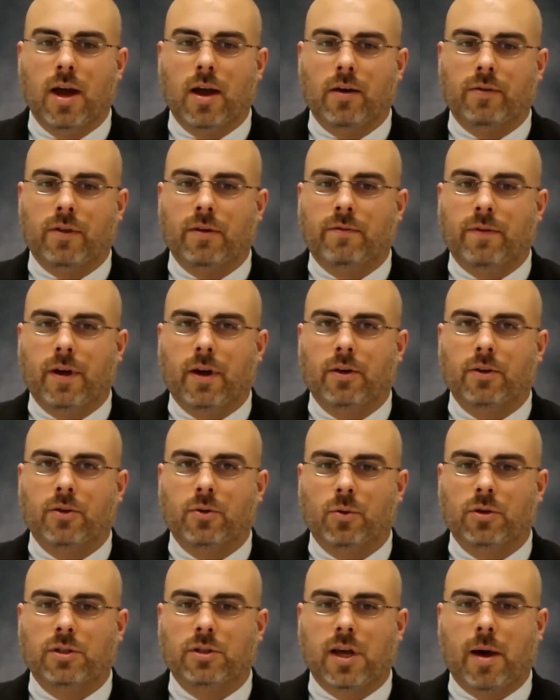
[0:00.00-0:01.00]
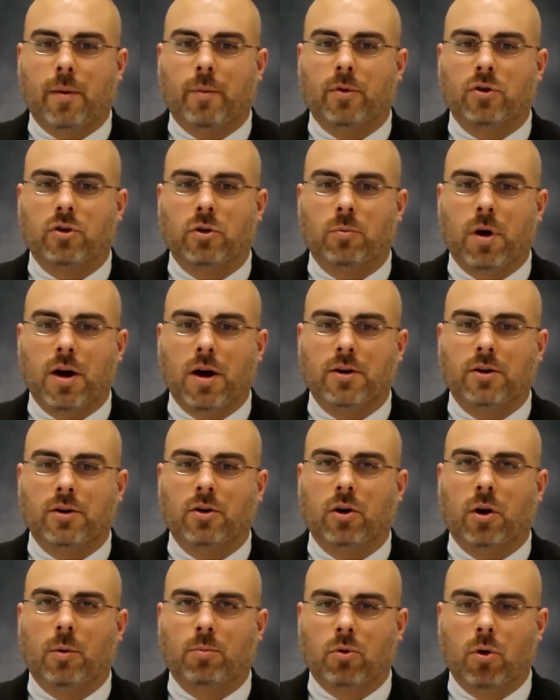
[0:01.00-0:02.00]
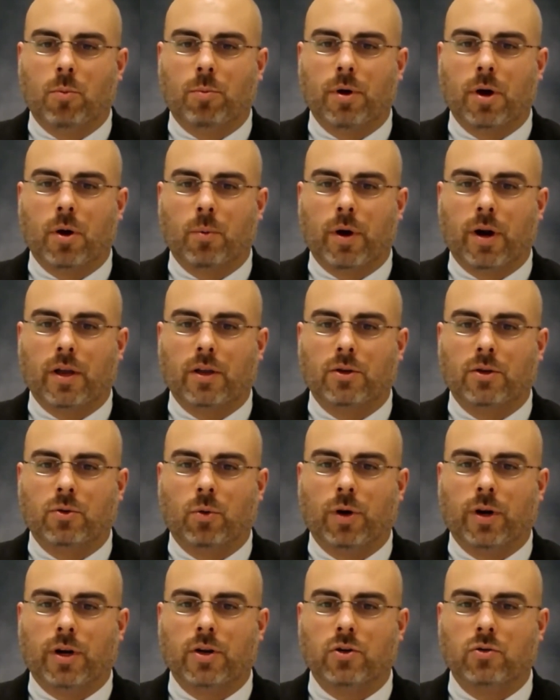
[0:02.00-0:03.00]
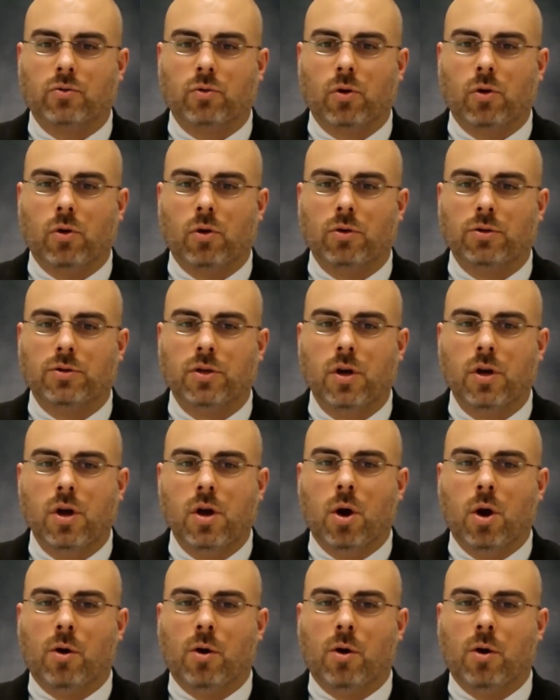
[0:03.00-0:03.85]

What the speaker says: if they fail to establish or monitor appropriate regulatory controls